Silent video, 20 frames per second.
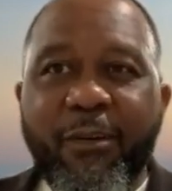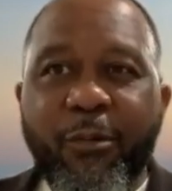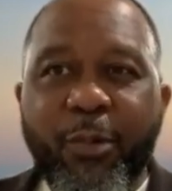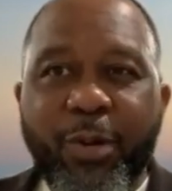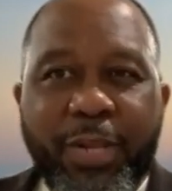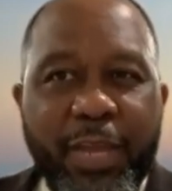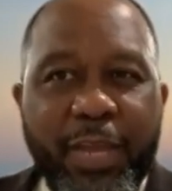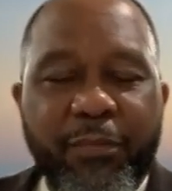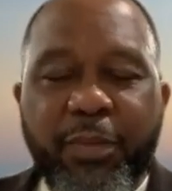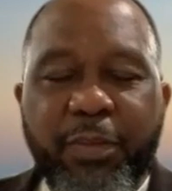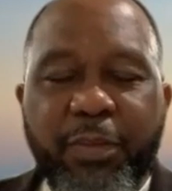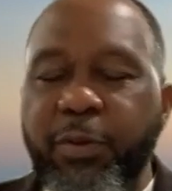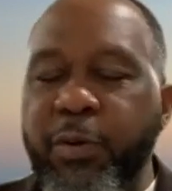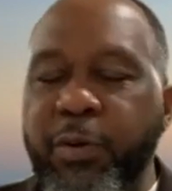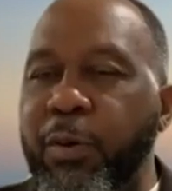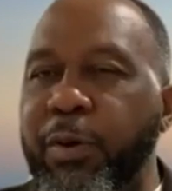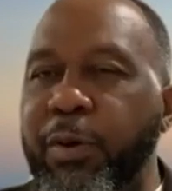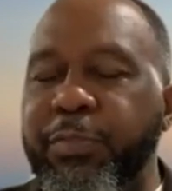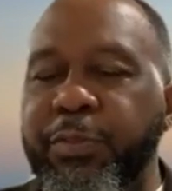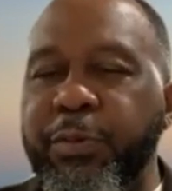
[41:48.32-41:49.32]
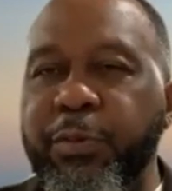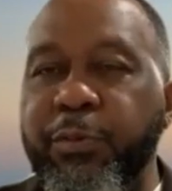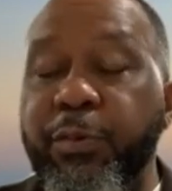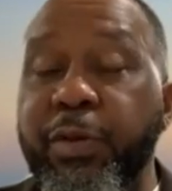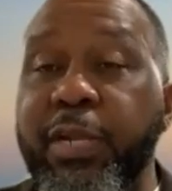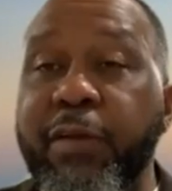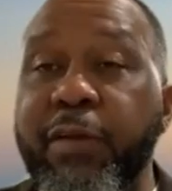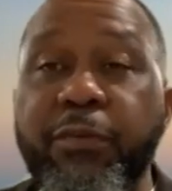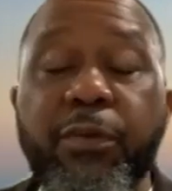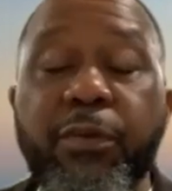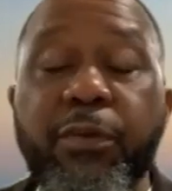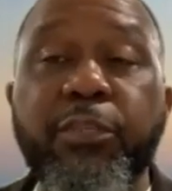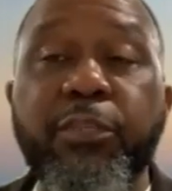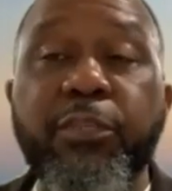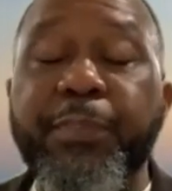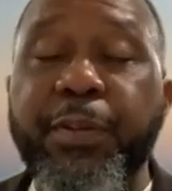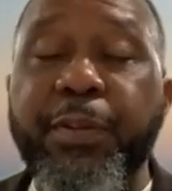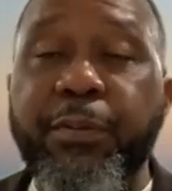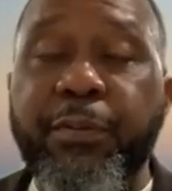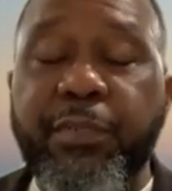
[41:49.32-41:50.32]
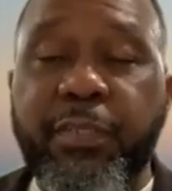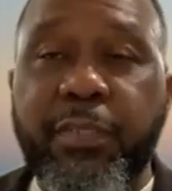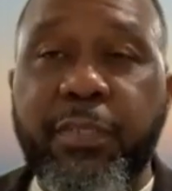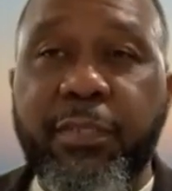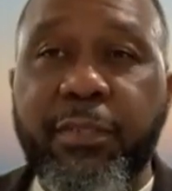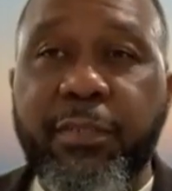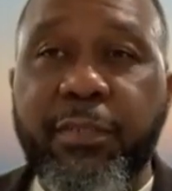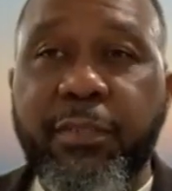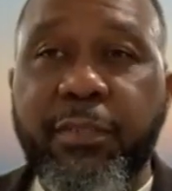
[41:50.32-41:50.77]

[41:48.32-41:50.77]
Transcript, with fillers: whatever you're going through, whatever you're experiencing,